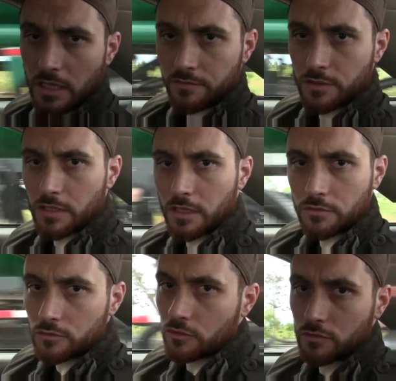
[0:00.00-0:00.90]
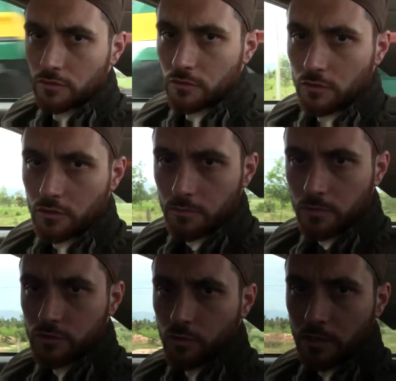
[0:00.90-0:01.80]
After that, you don't you know the,
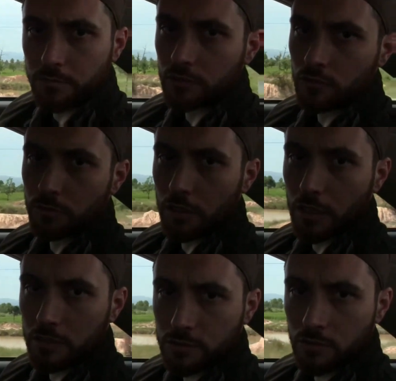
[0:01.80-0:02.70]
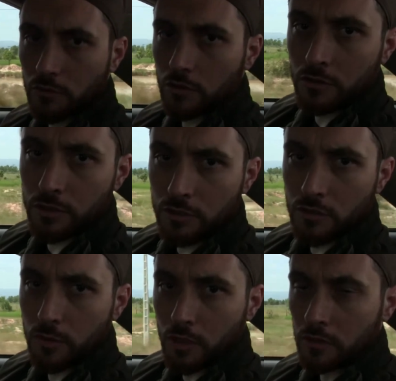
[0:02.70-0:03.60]
the swipe that you applied is no longer in your
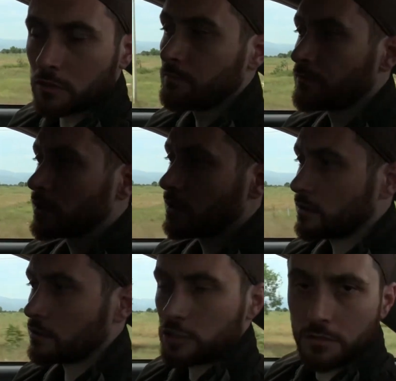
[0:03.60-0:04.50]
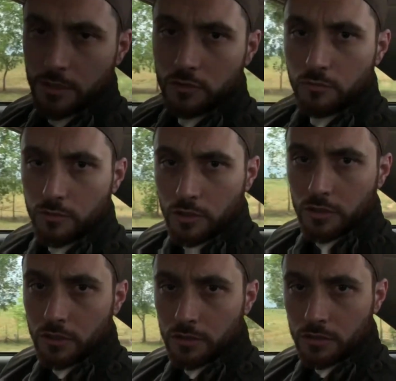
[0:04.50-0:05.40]
bottle. The chip that you burnt
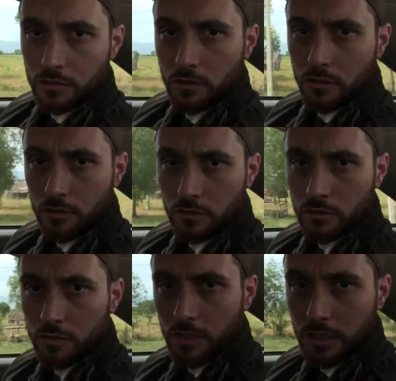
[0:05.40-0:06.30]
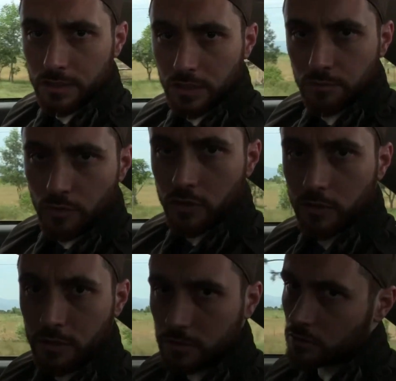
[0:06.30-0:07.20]
on your on your incense
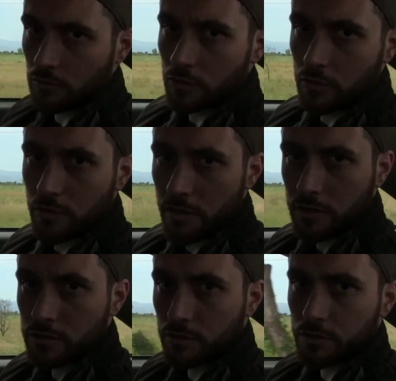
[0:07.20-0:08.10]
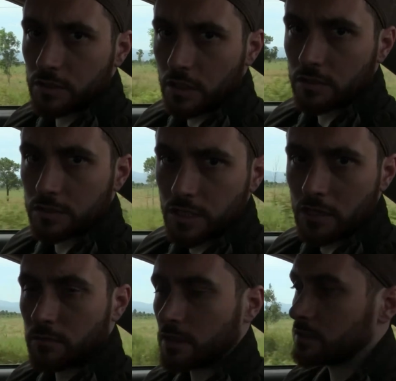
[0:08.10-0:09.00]
burner is no longer there. So it's not the
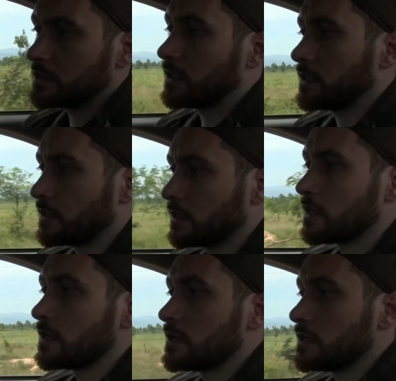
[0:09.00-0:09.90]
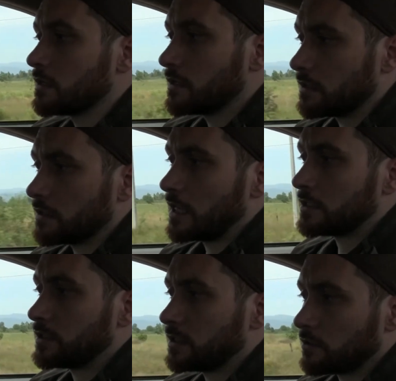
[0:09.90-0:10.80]
same as a
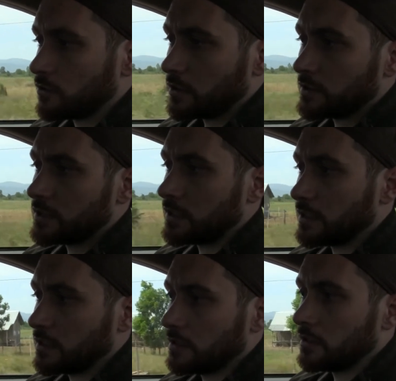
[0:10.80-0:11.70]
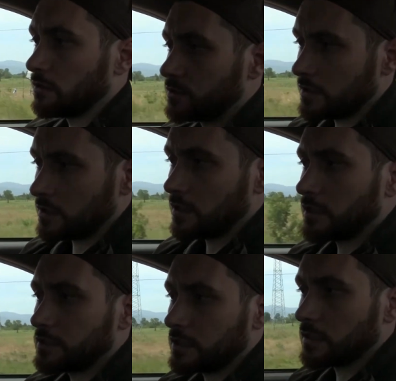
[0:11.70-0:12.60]
lasting or as a uh, as a,
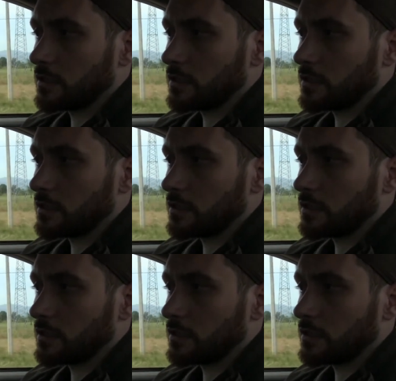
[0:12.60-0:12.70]
as a